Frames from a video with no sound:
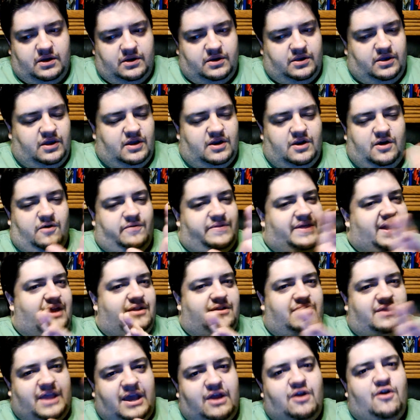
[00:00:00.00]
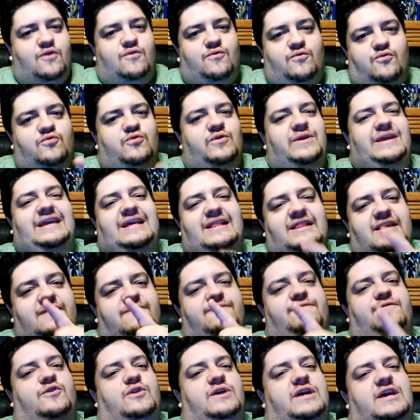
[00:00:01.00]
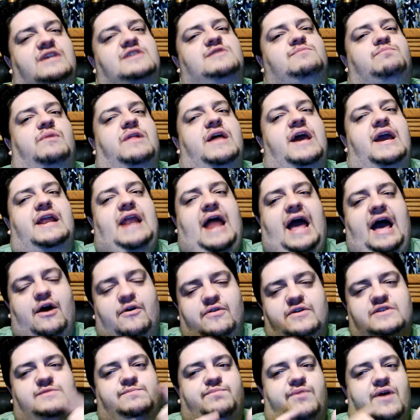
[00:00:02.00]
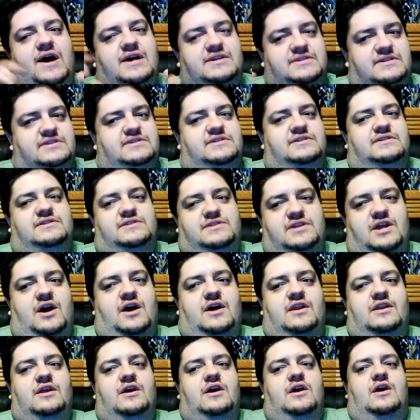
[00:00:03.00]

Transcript: you know, they, they don't really fully explain how this process is done.